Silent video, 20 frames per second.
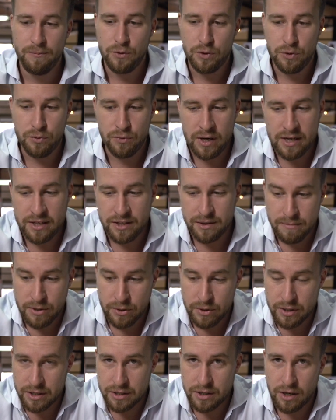You raise $1
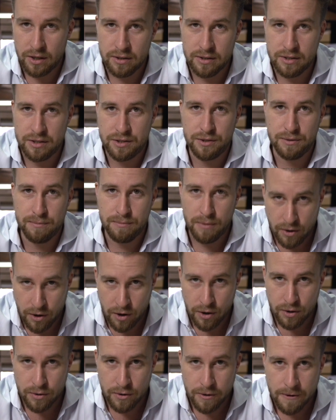million
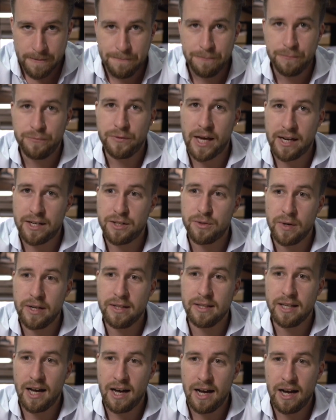tomorrow, that's
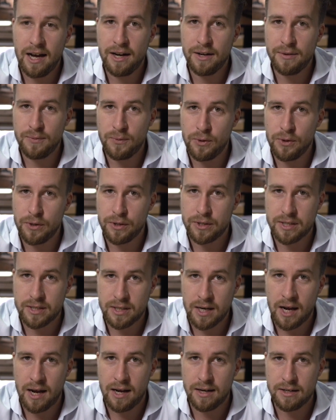when the hard work
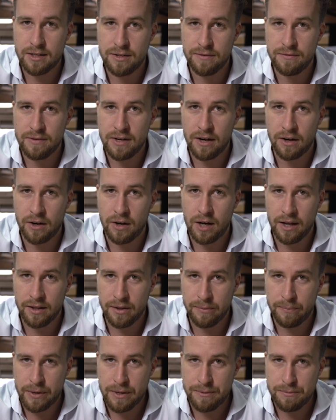starts. You've now got
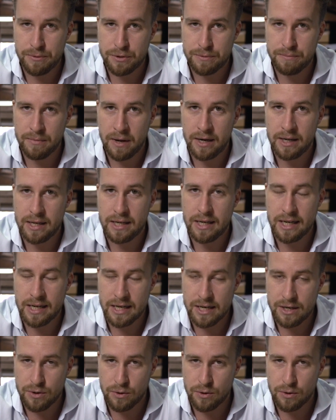other people's money in